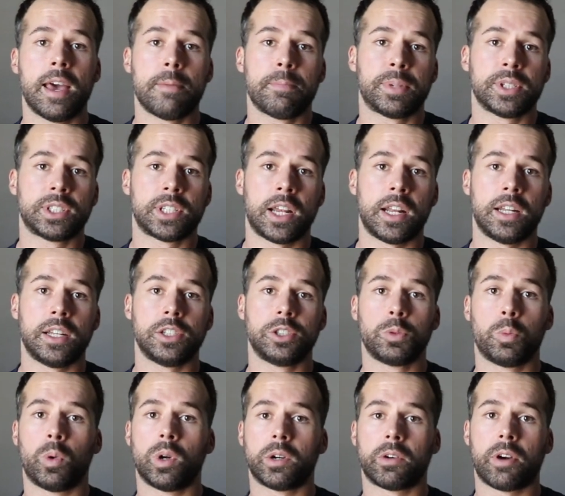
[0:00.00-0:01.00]
and
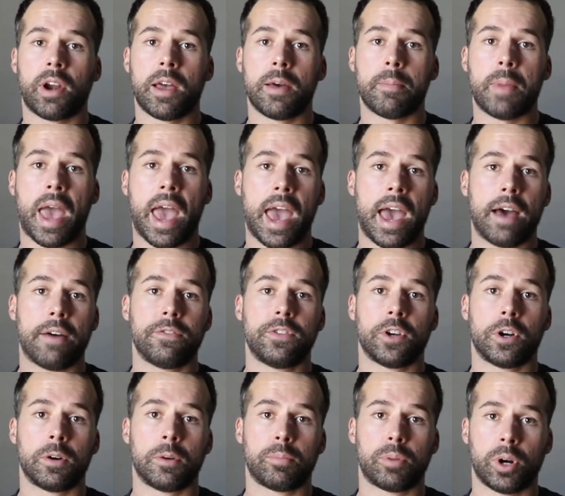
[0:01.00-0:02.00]
percentage 1 RM have
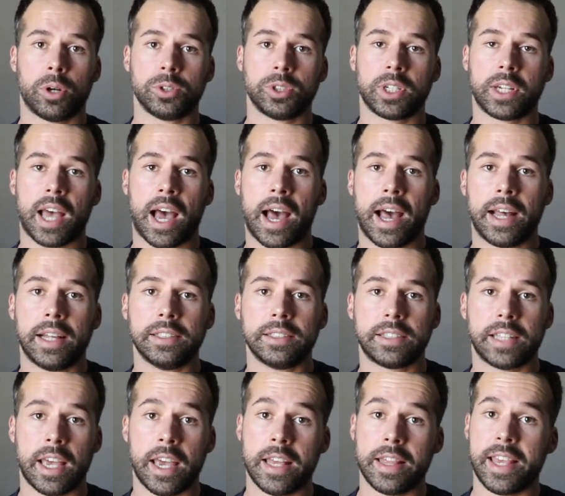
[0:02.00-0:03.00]
their pros and
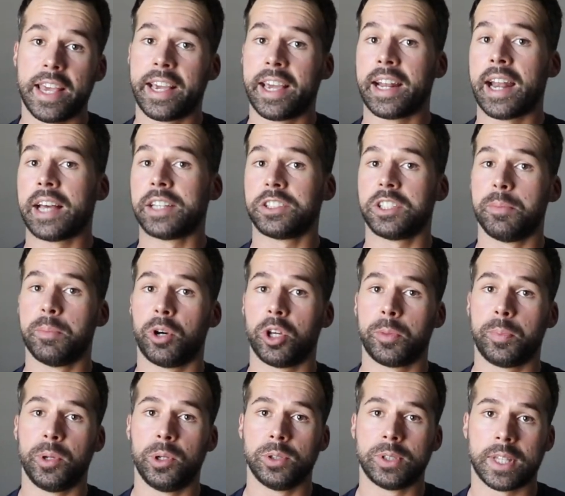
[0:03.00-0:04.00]
cons, and they can honestly
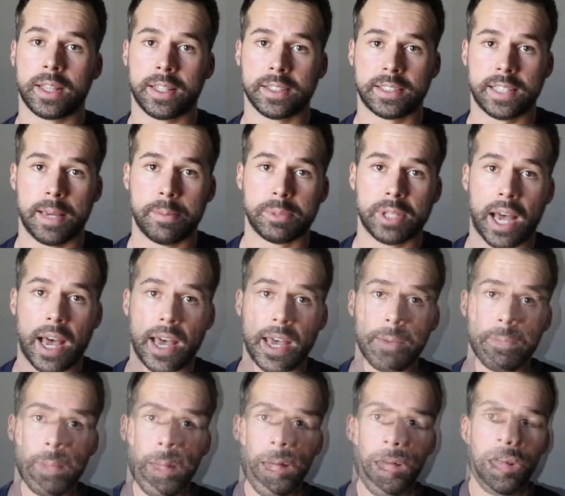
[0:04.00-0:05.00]
both be used at the same
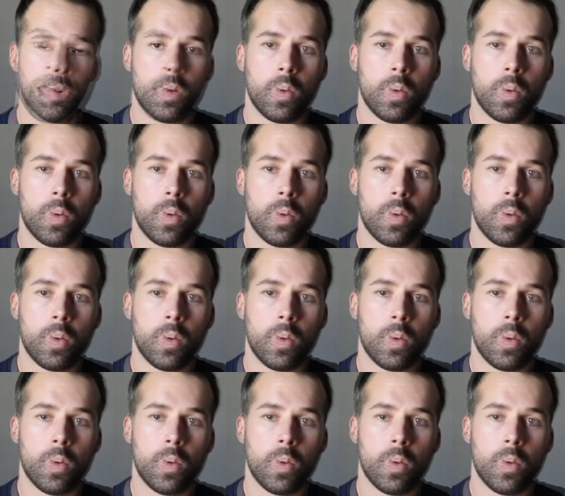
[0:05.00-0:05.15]
time.